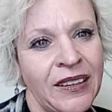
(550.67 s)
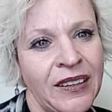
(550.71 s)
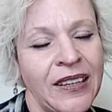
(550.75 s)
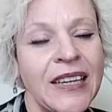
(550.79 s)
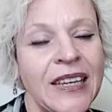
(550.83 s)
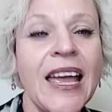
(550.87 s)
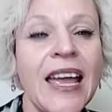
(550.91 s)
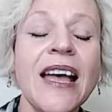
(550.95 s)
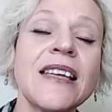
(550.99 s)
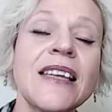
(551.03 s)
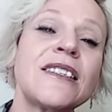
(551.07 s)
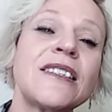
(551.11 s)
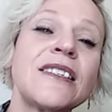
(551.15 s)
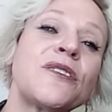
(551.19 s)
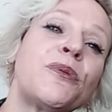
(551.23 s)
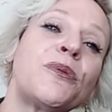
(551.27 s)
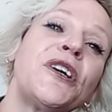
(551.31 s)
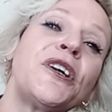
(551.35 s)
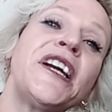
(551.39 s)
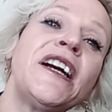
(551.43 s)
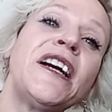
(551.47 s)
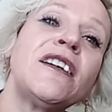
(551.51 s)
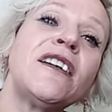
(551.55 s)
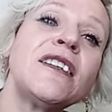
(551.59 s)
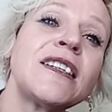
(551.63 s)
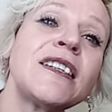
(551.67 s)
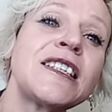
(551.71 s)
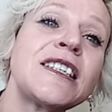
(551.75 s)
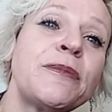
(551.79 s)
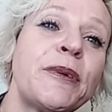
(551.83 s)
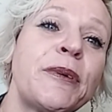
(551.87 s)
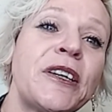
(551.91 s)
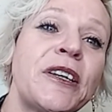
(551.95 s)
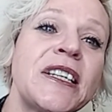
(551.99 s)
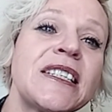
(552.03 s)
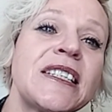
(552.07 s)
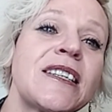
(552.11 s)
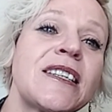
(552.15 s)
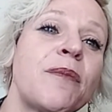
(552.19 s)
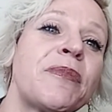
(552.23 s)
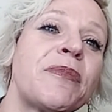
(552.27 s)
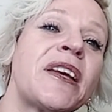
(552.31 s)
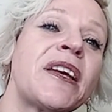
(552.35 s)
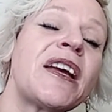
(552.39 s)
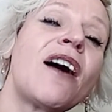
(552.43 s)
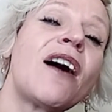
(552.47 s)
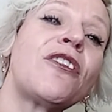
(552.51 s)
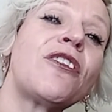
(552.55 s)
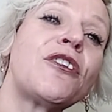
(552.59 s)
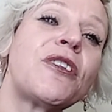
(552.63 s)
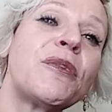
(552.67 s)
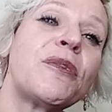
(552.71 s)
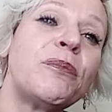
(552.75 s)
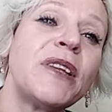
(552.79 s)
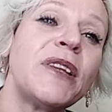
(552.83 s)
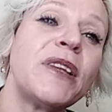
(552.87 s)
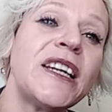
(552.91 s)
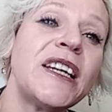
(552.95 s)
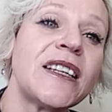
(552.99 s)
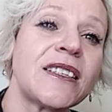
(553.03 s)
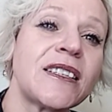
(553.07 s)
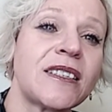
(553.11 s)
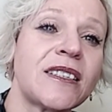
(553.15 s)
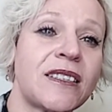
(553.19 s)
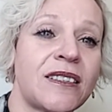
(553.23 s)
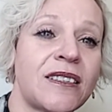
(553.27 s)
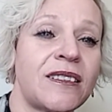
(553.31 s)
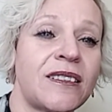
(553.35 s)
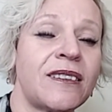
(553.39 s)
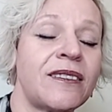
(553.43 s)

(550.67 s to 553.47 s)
Yes, we're here to experience something other than bliss,